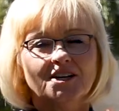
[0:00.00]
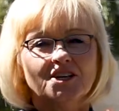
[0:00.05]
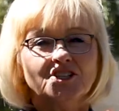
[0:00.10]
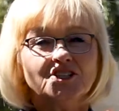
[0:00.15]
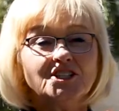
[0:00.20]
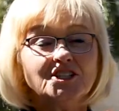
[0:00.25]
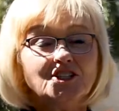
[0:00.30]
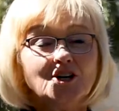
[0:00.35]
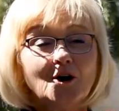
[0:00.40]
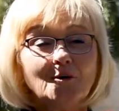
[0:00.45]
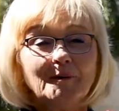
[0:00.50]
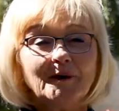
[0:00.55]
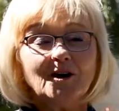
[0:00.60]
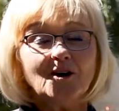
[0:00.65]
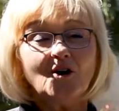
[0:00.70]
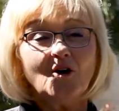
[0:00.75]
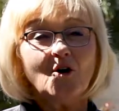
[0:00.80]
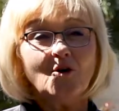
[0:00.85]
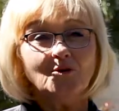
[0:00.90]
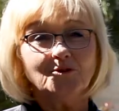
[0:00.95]
She told me
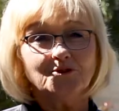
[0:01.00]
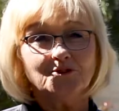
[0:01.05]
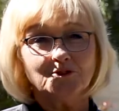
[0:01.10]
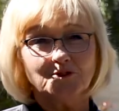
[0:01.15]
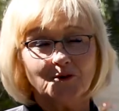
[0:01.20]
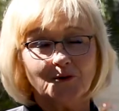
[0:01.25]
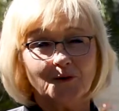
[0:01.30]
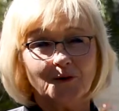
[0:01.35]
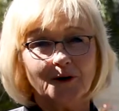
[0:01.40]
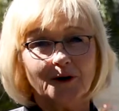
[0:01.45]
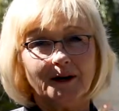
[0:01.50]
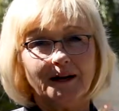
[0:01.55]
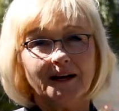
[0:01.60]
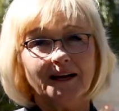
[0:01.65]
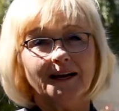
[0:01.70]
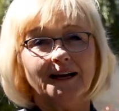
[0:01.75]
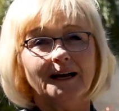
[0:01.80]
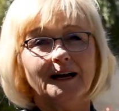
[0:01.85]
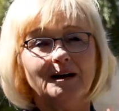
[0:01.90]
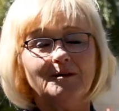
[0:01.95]
her whole story
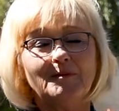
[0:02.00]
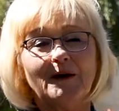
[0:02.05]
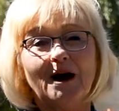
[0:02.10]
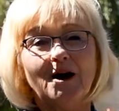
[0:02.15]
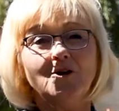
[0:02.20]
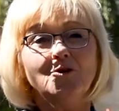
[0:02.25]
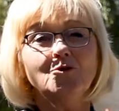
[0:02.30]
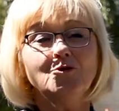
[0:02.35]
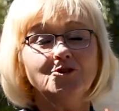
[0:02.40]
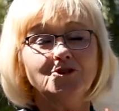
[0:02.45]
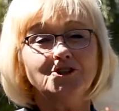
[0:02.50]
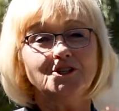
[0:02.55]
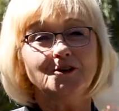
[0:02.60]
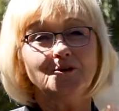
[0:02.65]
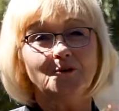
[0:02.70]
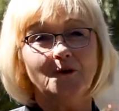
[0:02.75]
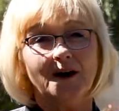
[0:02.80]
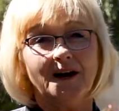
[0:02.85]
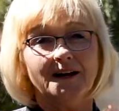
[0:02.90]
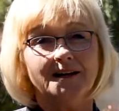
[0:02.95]
about who she
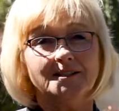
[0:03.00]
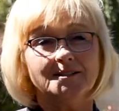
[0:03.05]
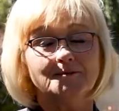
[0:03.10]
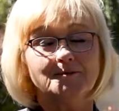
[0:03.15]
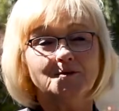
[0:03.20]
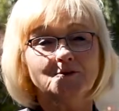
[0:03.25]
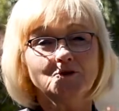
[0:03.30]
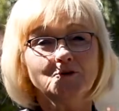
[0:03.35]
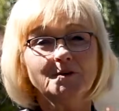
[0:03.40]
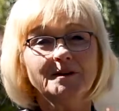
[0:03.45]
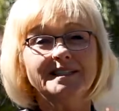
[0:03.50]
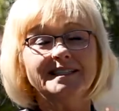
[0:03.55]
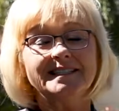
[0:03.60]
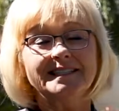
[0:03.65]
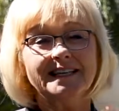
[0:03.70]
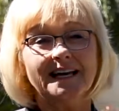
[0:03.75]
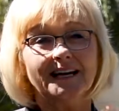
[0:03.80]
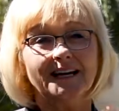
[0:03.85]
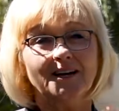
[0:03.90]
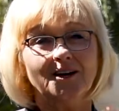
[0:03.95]
was between
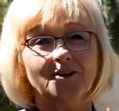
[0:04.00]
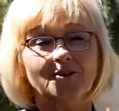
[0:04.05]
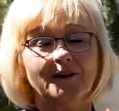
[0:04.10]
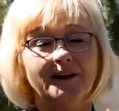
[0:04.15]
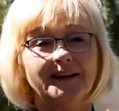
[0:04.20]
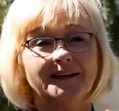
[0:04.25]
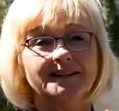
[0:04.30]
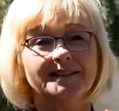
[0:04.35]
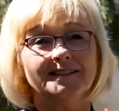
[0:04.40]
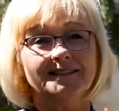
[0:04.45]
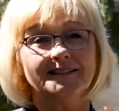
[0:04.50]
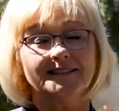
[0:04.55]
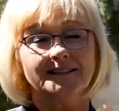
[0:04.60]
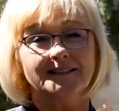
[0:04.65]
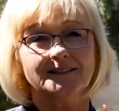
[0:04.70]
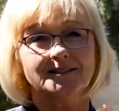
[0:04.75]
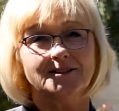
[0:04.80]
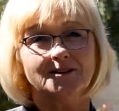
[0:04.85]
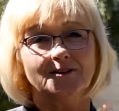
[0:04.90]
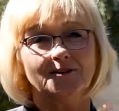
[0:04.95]
2nd grade and
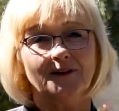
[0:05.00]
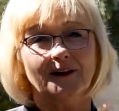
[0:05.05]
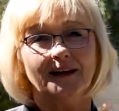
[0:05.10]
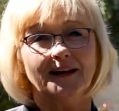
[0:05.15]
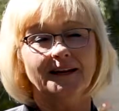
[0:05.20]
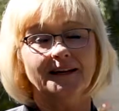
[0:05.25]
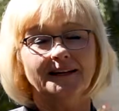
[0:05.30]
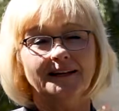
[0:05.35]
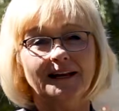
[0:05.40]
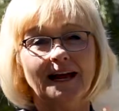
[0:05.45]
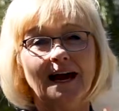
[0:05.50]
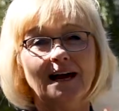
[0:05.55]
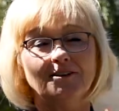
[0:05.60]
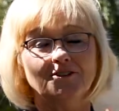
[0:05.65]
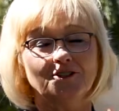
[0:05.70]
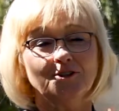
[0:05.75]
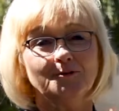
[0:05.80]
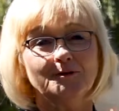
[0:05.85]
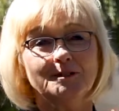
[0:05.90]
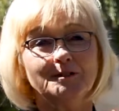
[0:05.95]
6th grade and how
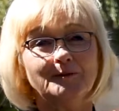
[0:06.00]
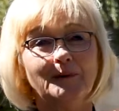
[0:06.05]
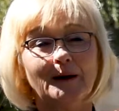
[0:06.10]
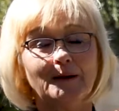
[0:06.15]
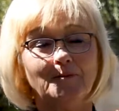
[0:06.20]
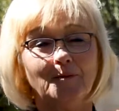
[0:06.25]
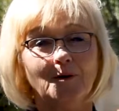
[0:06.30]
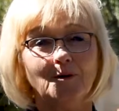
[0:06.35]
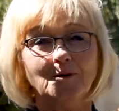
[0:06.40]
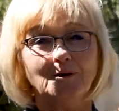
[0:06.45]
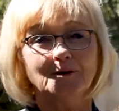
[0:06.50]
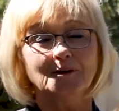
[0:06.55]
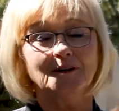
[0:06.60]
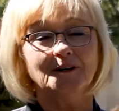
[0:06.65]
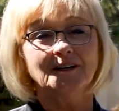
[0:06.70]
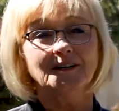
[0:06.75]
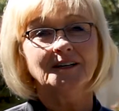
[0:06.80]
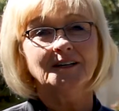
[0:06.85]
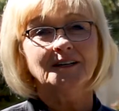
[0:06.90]
she was bipolar.